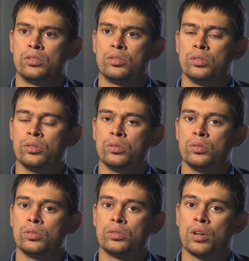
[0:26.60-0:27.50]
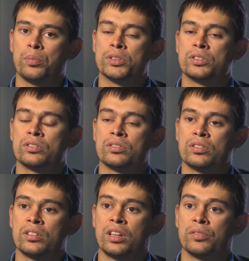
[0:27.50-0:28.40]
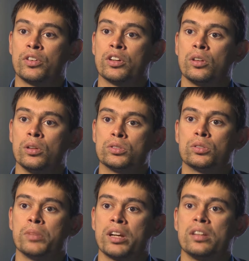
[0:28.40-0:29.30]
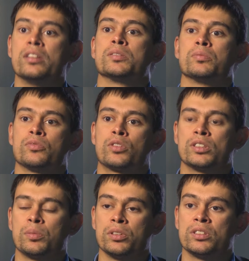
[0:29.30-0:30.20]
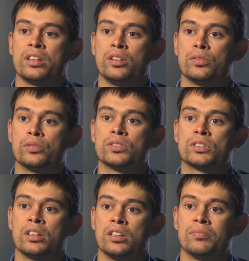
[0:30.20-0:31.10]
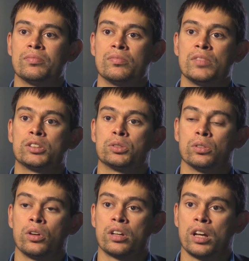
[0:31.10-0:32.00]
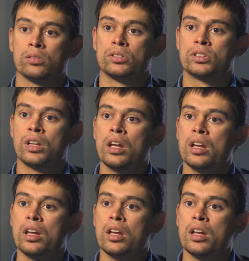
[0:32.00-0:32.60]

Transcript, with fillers: to help us get very close to mechanism. For example, this idea of studying natural knockouts.